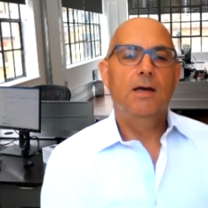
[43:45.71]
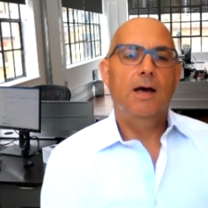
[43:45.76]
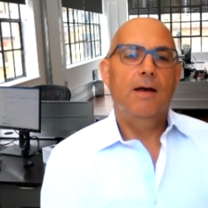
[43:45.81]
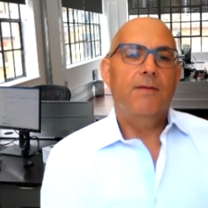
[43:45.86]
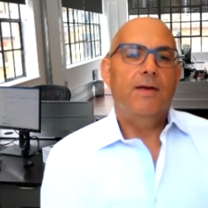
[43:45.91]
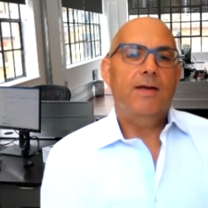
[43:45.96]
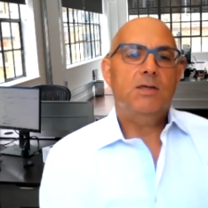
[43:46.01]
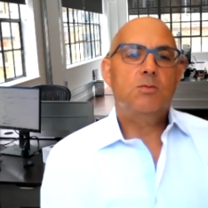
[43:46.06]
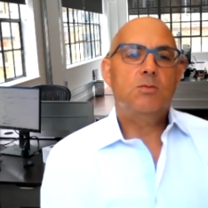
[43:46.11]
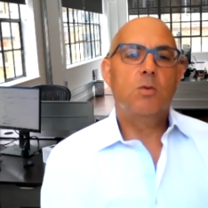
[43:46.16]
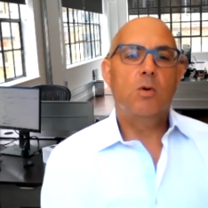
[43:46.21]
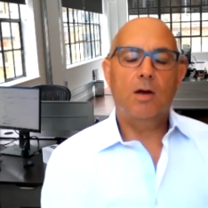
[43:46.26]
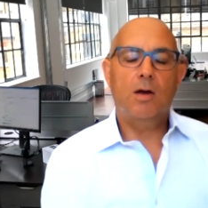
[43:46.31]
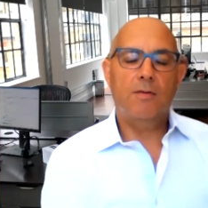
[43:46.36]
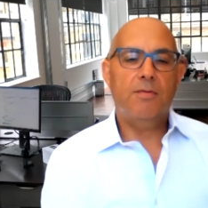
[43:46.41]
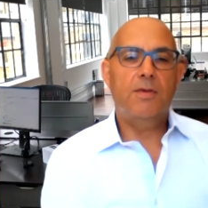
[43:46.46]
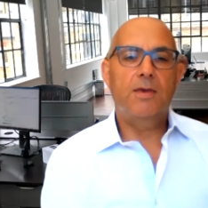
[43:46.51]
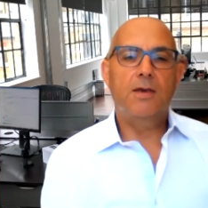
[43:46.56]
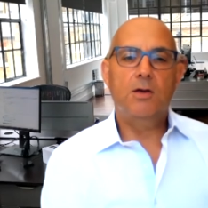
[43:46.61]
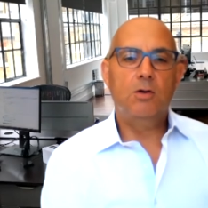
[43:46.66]
And that's where
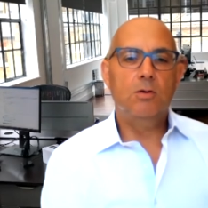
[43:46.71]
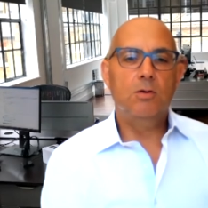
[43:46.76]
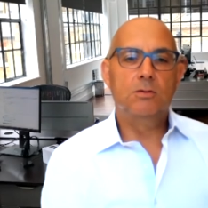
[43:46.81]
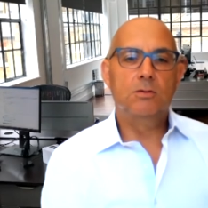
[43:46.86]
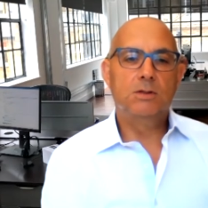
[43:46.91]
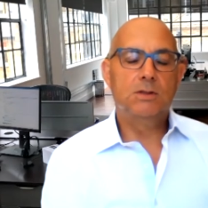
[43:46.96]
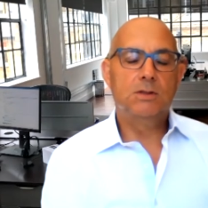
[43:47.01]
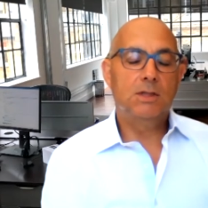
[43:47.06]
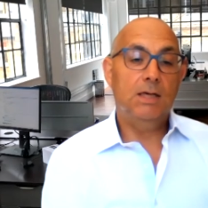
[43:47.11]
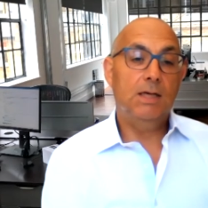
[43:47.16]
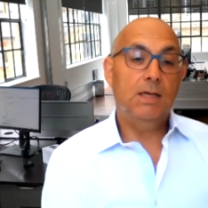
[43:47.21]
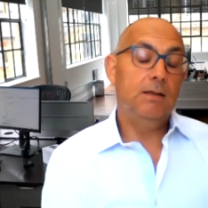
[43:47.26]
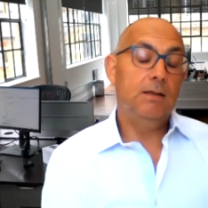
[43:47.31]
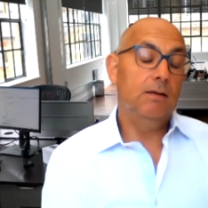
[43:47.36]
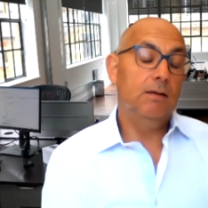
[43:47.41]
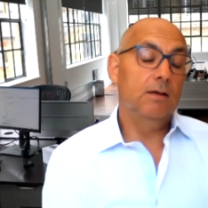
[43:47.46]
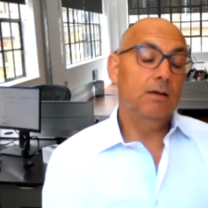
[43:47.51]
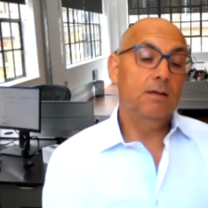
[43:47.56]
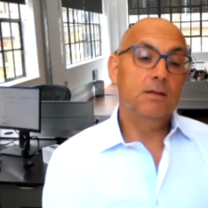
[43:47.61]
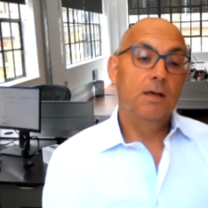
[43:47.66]
I think you'll see
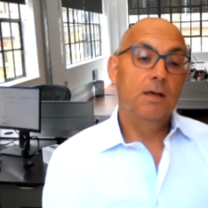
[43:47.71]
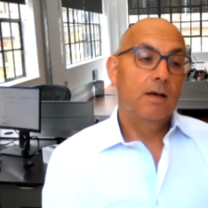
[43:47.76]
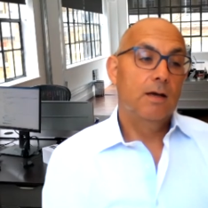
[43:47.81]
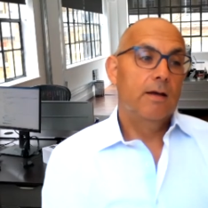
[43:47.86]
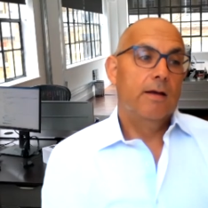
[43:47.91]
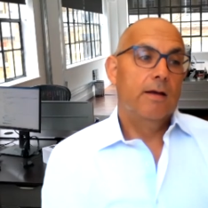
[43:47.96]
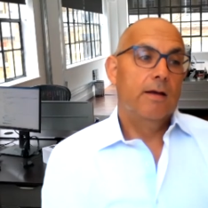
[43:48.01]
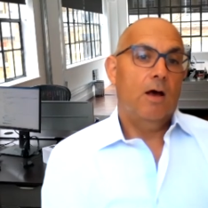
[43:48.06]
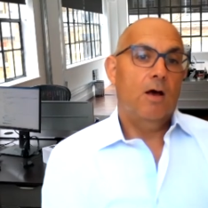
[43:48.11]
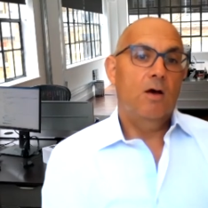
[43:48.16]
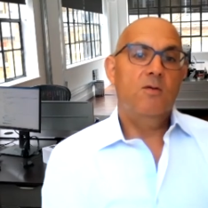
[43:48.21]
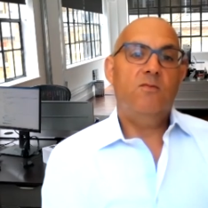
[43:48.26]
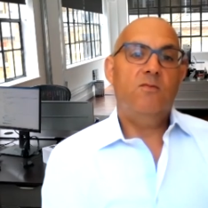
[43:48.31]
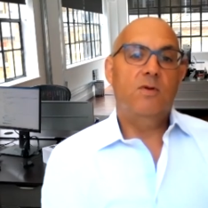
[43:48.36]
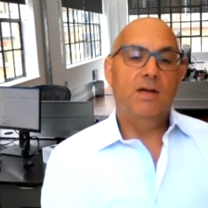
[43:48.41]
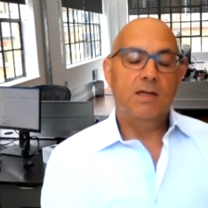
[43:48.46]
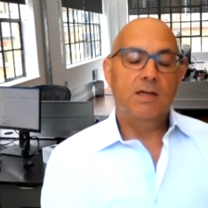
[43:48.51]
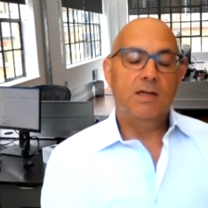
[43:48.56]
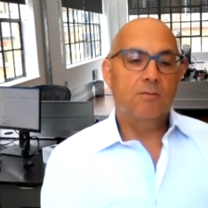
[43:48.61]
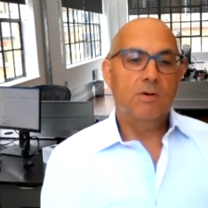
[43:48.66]
that
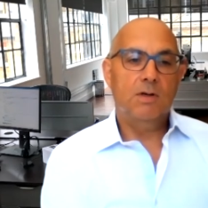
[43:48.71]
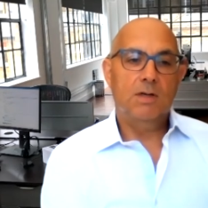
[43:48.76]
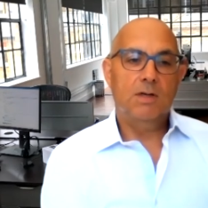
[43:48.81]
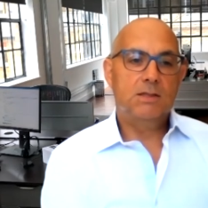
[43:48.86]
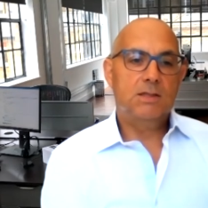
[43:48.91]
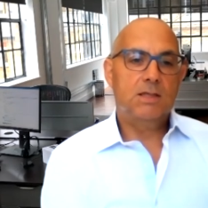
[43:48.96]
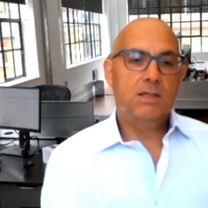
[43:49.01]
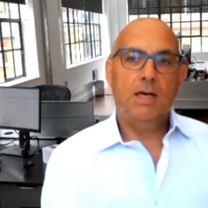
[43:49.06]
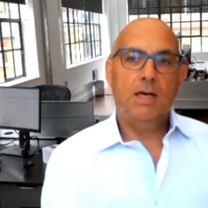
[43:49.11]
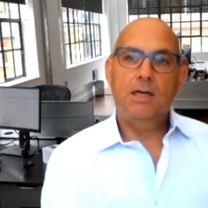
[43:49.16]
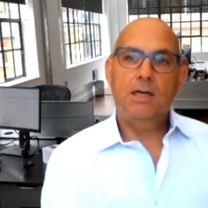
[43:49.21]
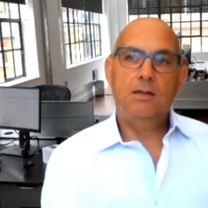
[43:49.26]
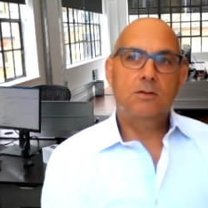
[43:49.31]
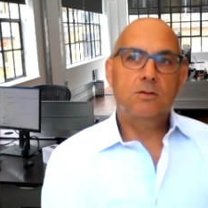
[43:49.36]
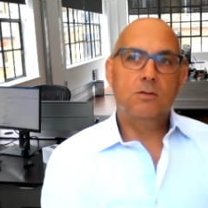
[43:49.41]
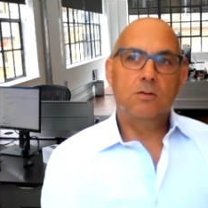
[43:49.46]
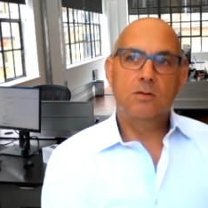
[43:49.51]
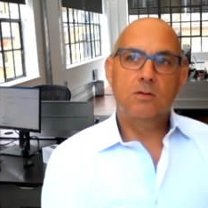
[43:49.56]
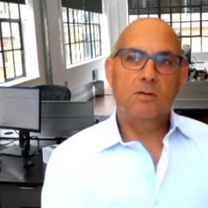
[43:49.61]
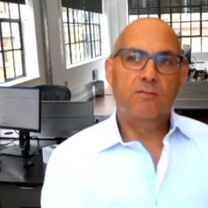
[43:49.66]
hopefully the real estate
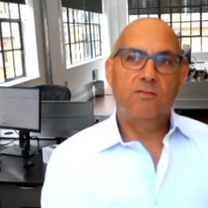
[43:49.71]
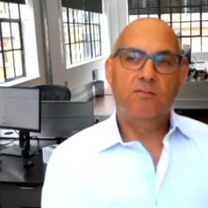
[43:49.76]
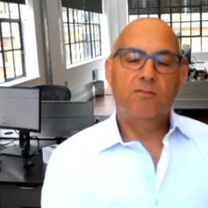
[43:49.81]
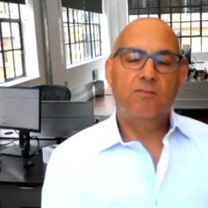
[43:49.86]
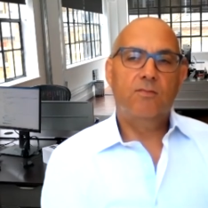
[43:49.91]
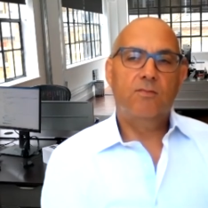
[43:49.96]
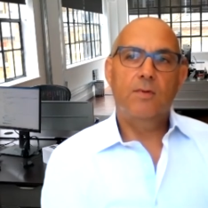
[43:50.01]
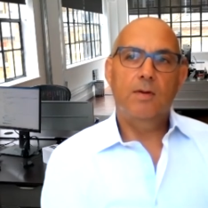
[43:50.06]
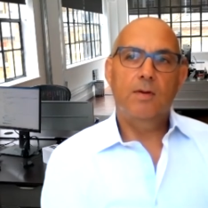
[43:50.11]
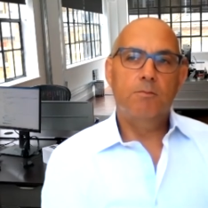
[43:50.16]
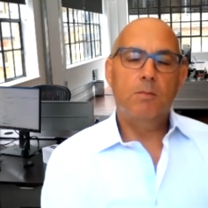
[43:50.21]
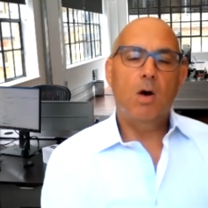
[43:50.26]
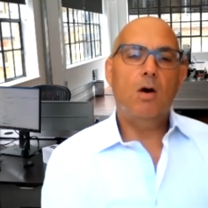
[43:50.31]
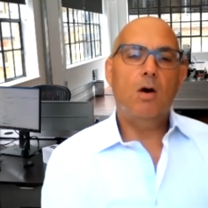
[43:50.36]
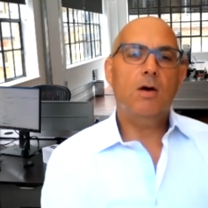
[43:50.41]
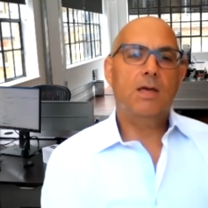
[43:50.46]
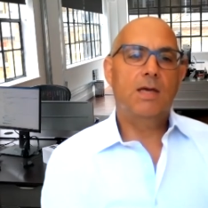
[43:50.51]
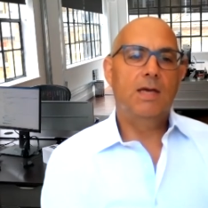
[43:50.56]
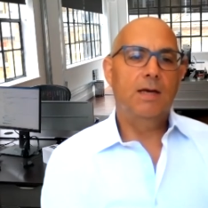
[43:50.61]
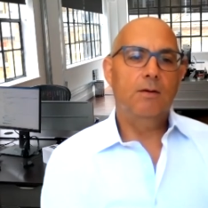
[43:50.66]
sort of
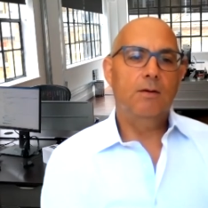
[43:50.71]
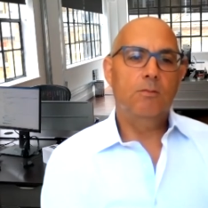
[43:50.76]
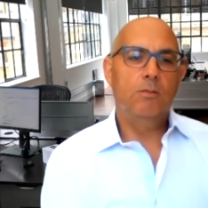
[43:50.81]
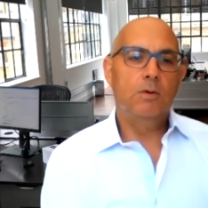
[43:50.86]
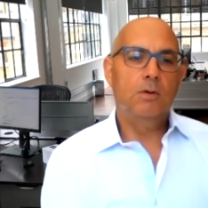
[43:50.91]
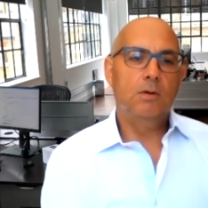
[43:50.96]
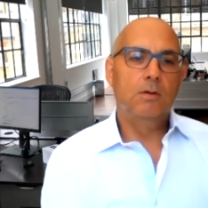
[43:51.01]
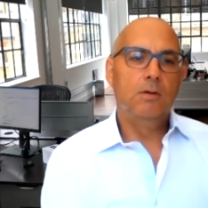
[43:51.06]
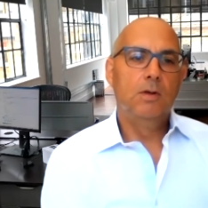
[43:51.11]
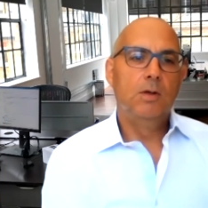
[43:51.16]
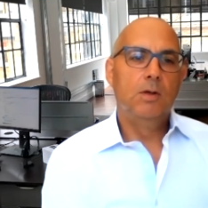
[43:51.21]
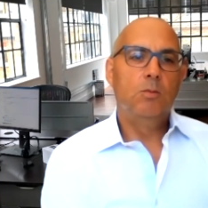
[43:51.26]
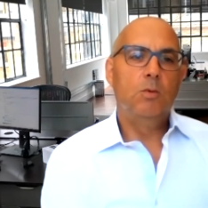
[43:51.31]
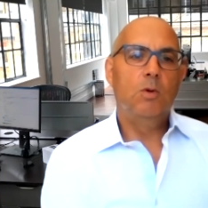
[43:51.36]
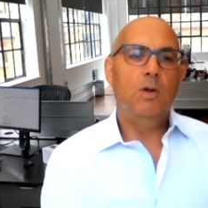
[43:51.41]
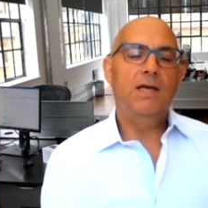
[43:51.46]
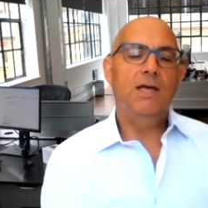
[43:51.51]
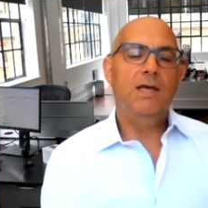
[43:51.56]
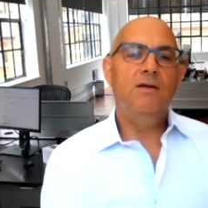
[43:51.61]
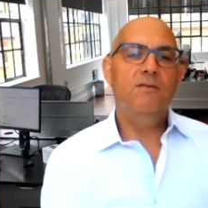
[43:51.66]
market will
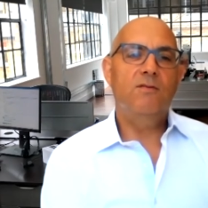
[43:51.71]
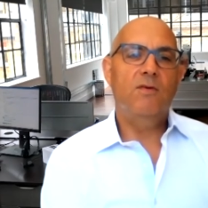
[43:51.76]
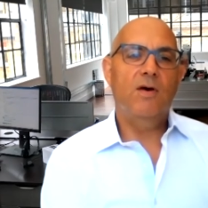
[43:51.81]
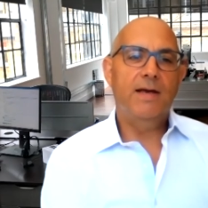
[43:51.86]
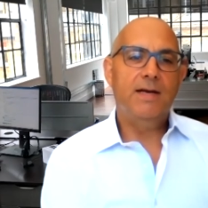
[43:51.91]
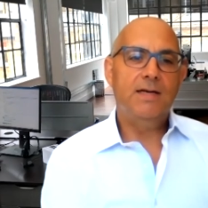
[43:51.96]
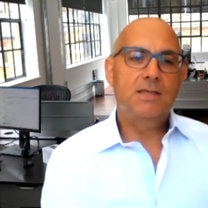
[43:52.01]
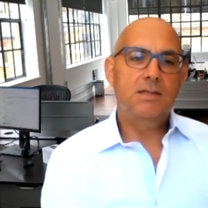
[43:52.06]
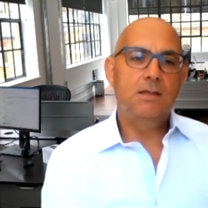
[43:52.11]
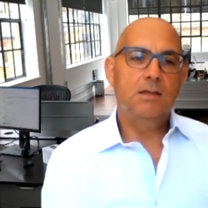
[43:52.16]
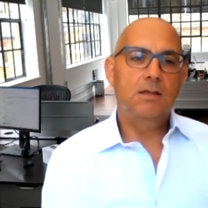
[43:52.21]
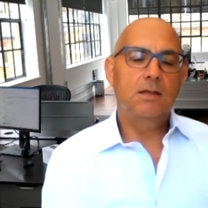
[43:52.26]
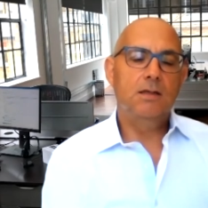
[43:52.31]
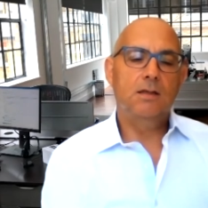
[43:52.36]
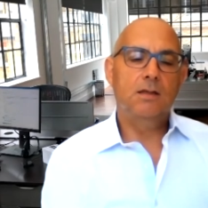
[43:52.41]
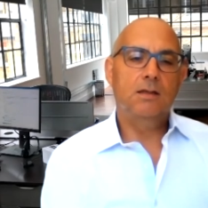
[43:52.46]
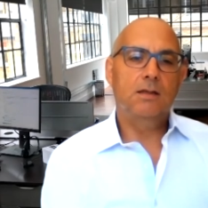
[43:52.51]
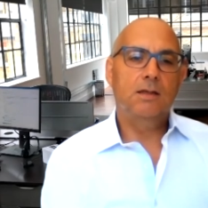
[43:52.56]
innovate and